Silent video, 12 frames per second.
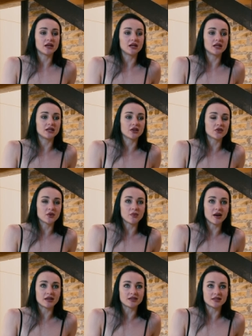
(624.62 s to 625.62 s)
in 3
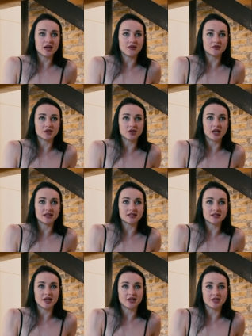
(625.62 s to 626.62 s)
months after I
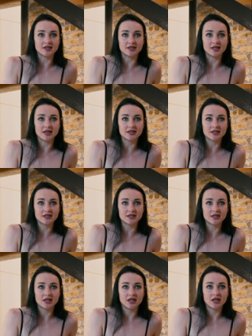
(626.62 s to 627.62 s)
started to dance.
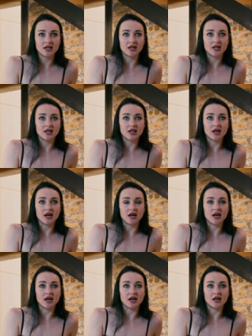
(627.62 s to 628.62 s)

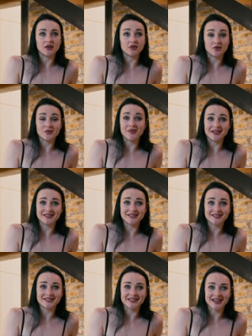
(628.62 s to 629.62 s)
3
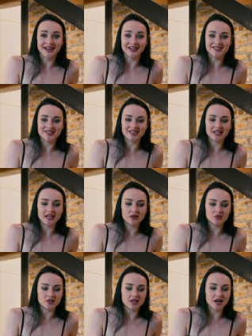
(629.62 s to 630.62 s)
months actually. It
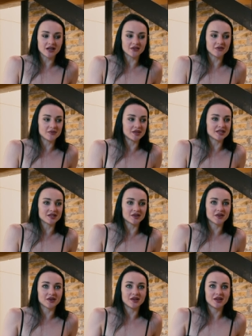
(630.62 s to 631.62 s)
was hard for me
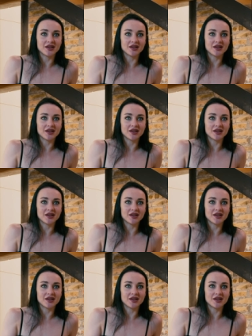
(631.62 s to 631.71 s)
to